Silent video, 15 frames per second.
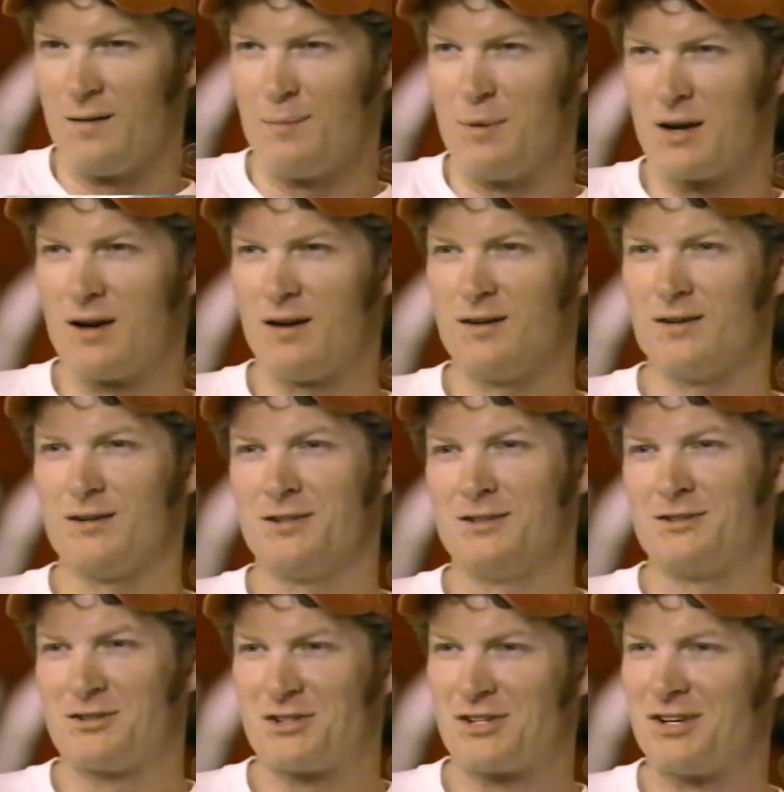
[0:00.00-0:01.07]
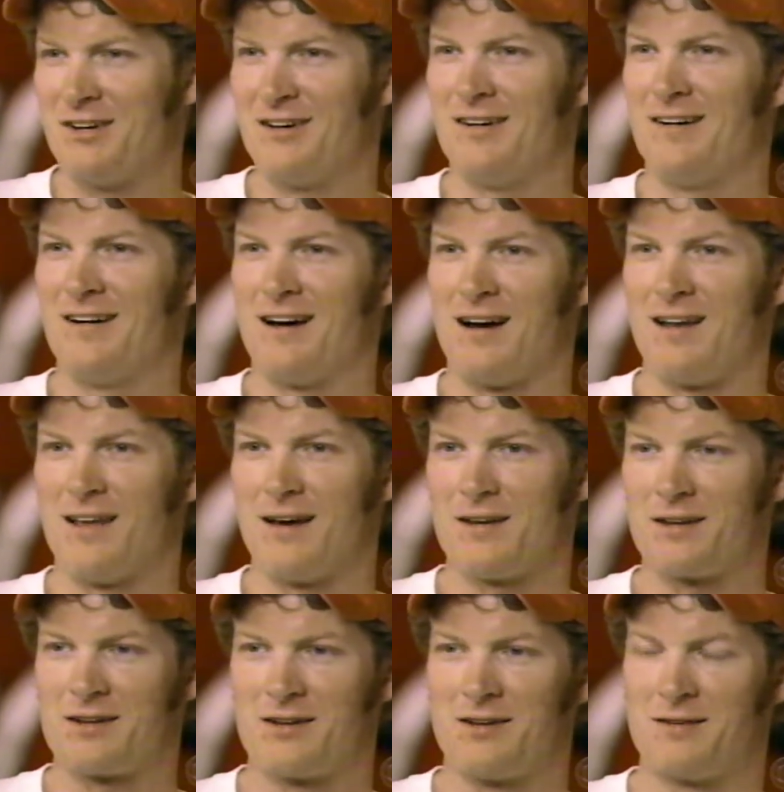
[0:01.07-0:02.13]
Because I
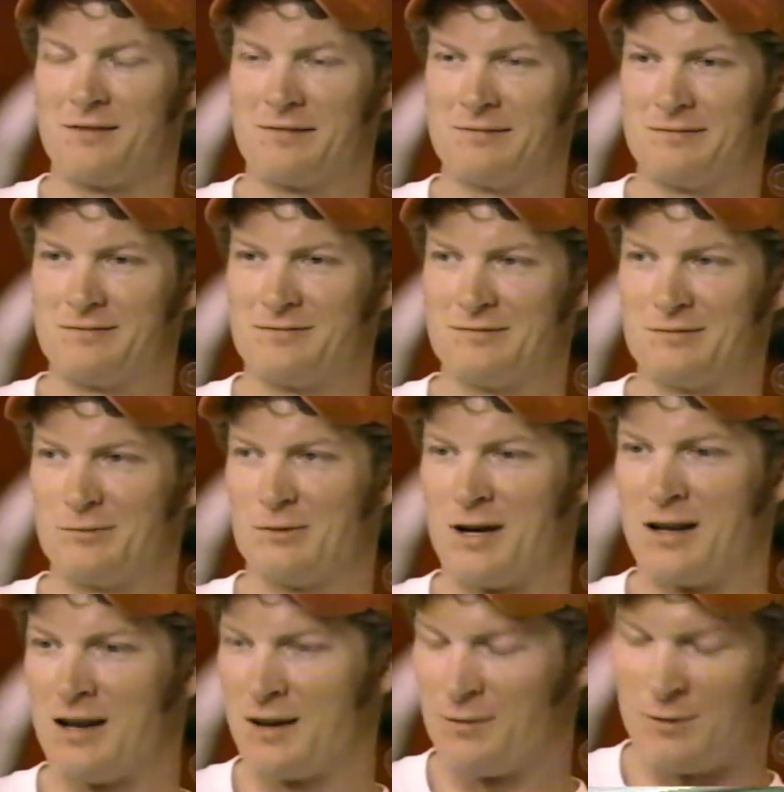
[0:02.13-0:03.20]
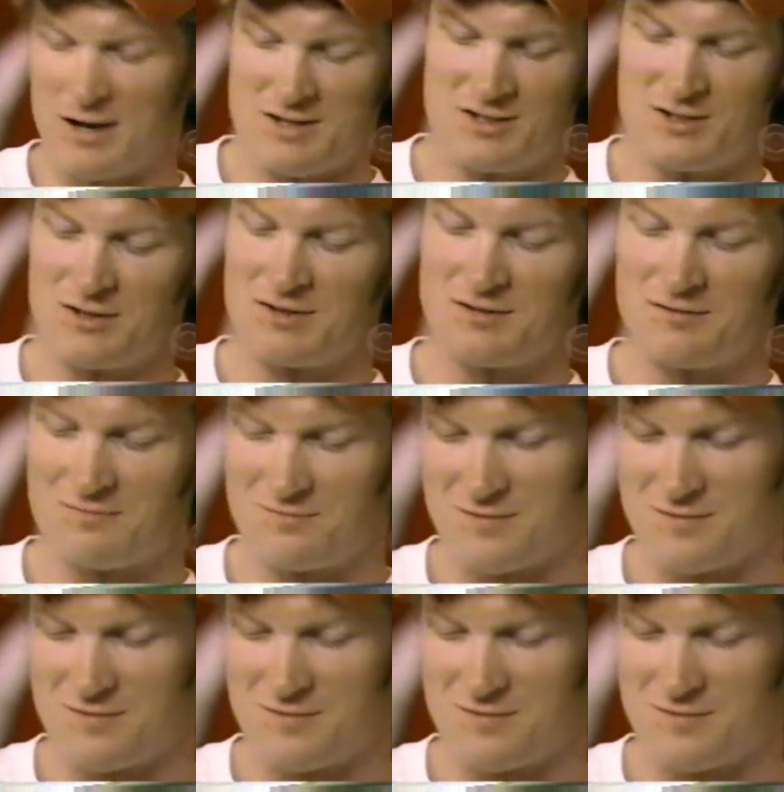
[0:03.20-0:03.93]
like, I like racing.